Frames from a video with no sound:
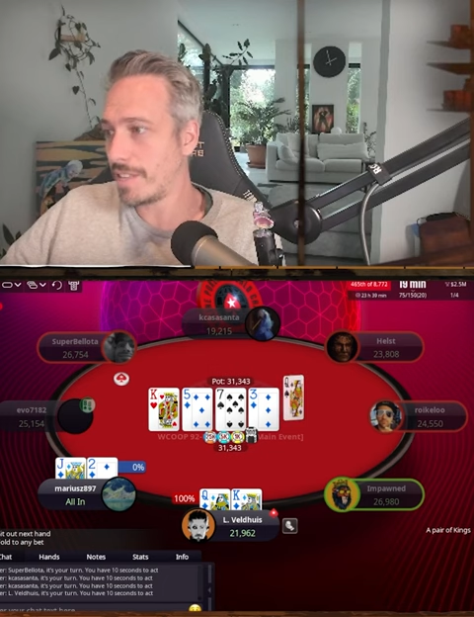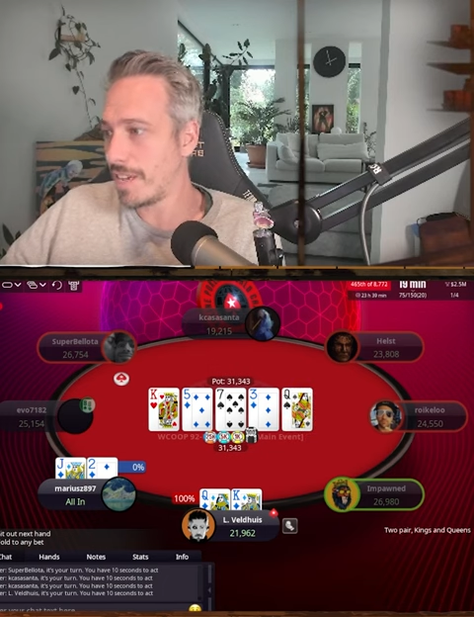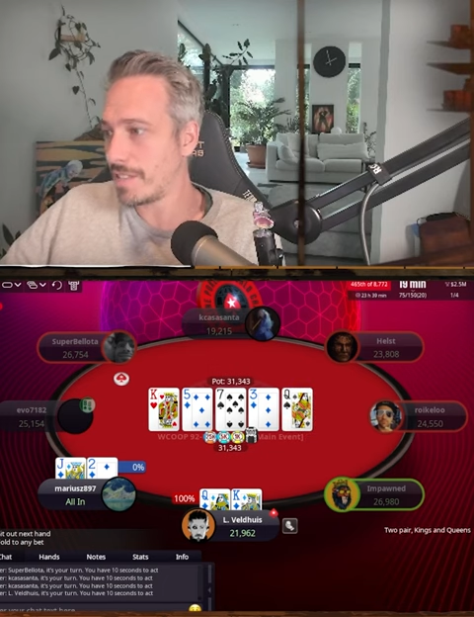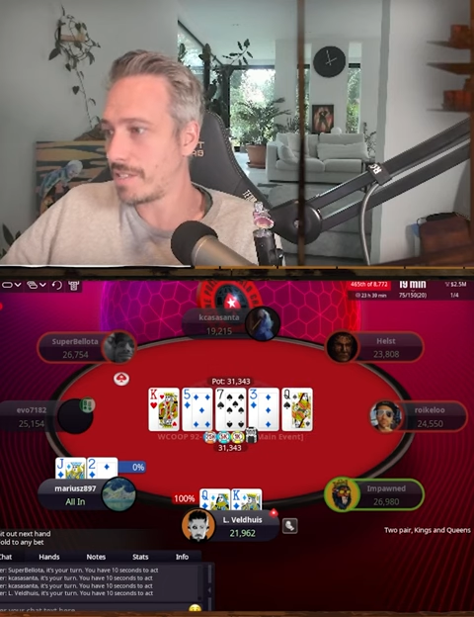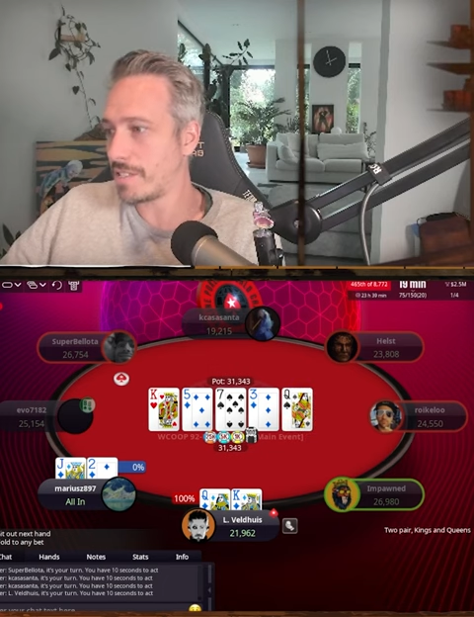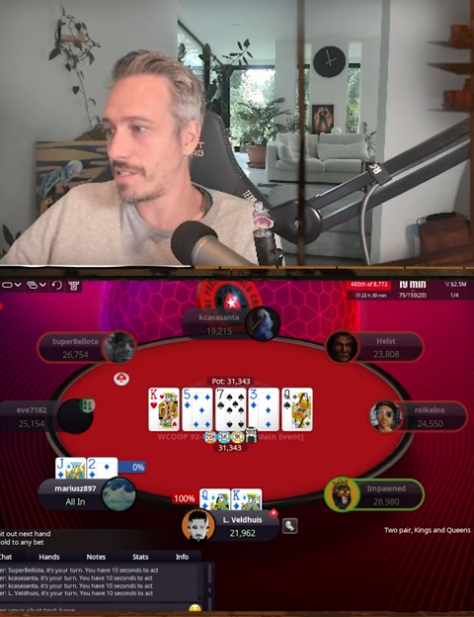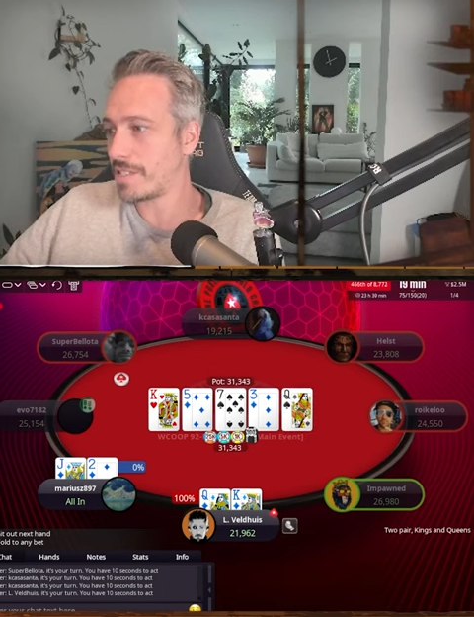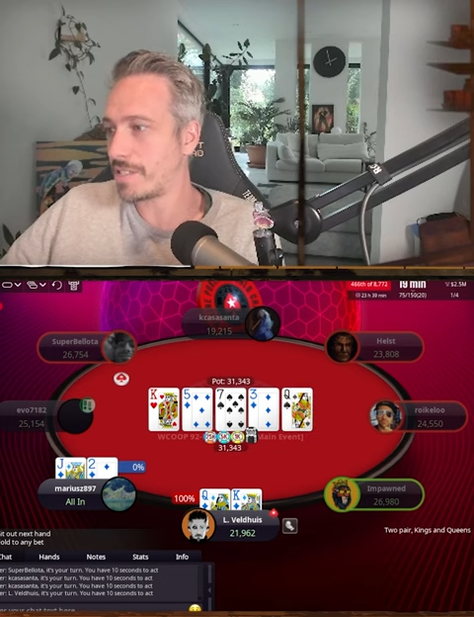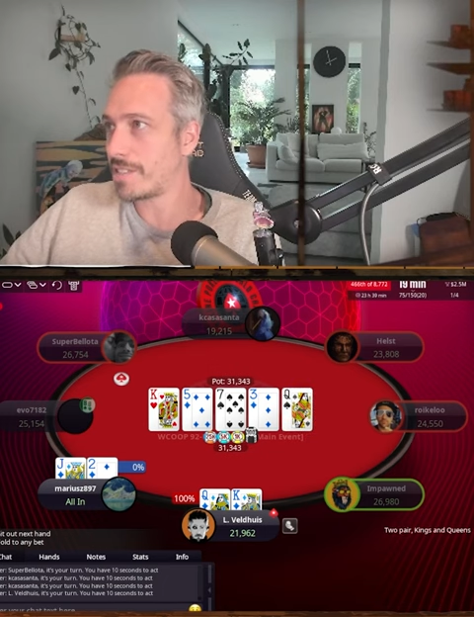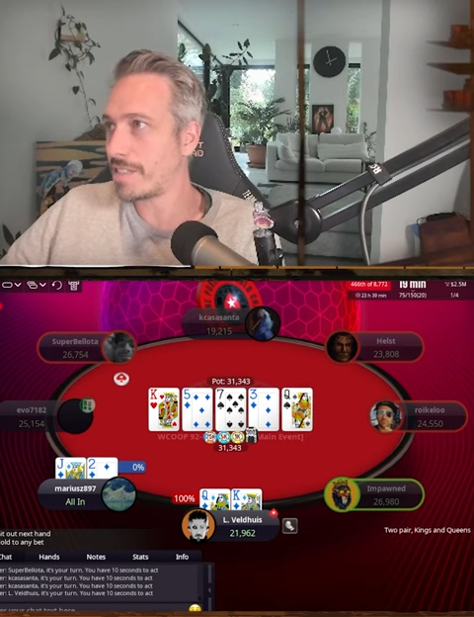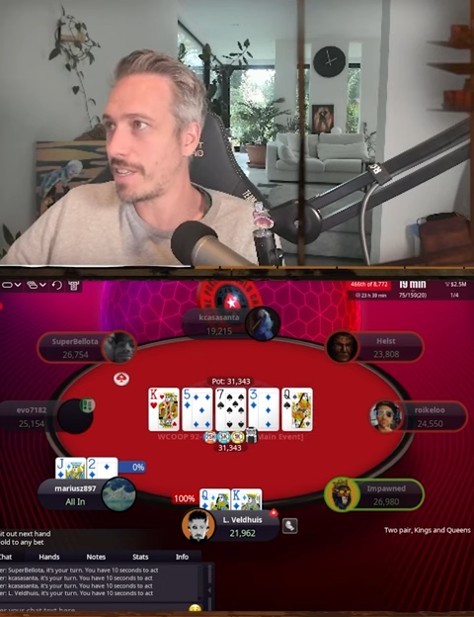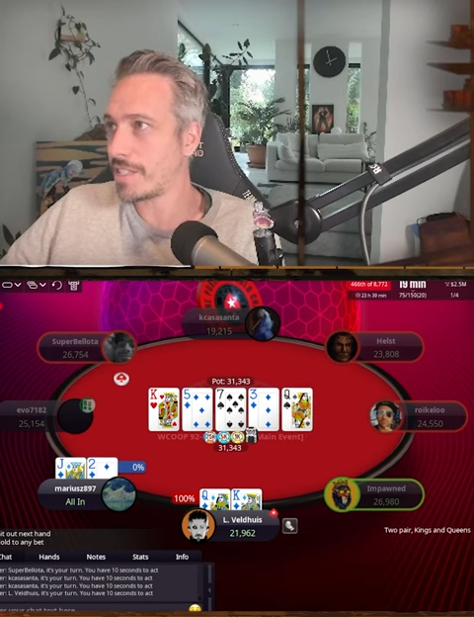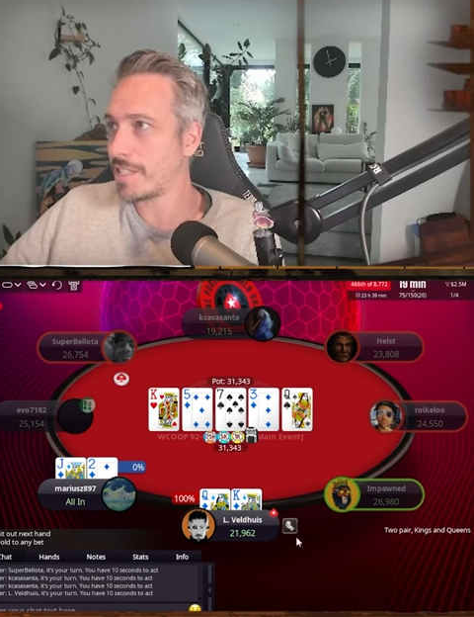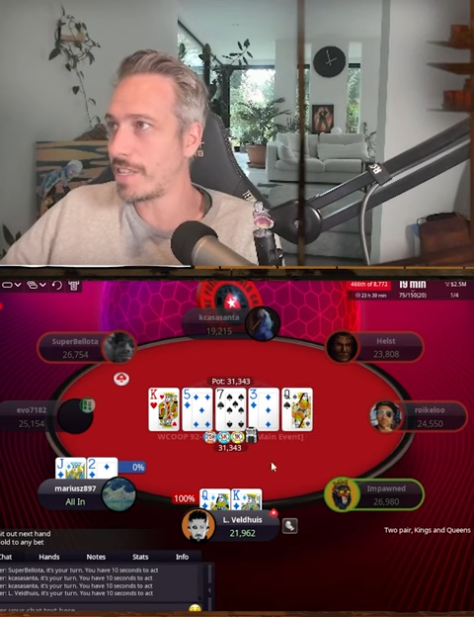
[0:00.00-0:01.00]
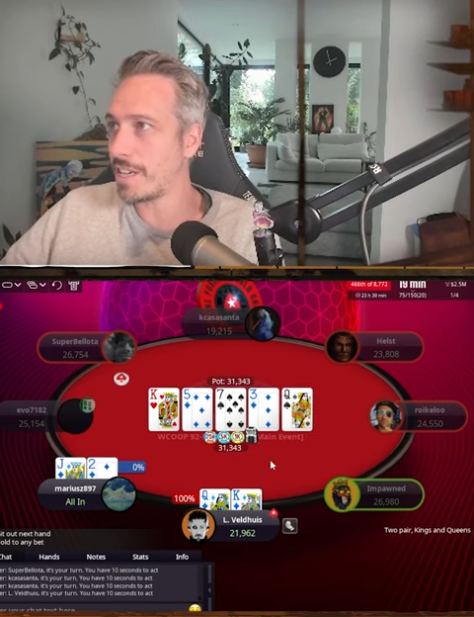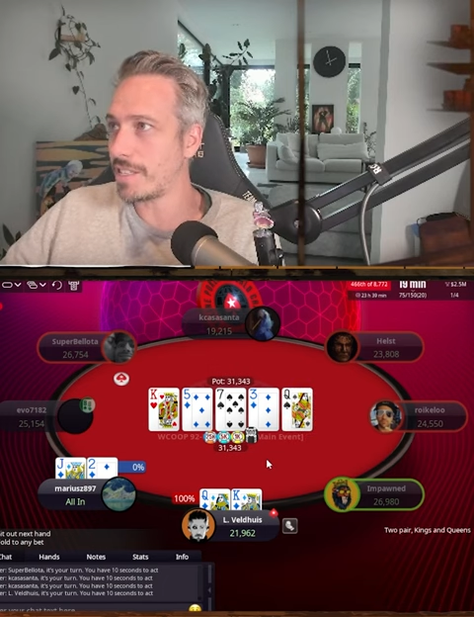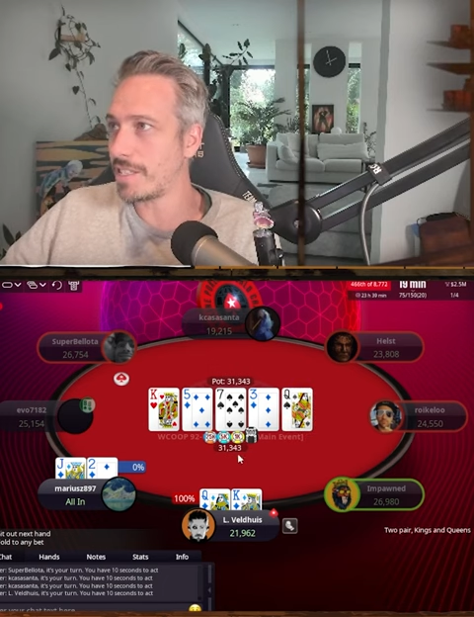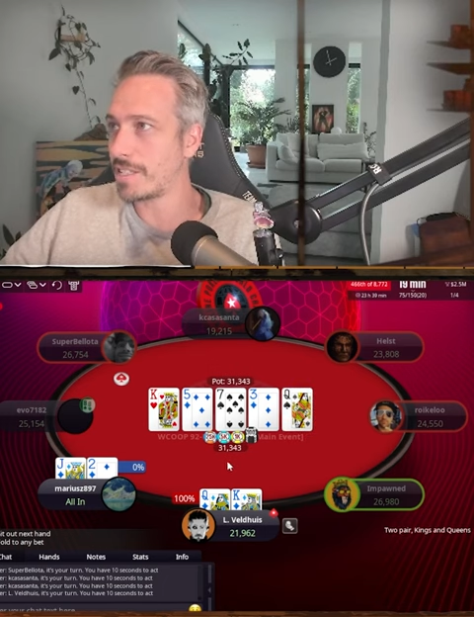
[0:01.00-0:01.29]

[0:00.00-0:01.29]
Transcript: yes, that's it.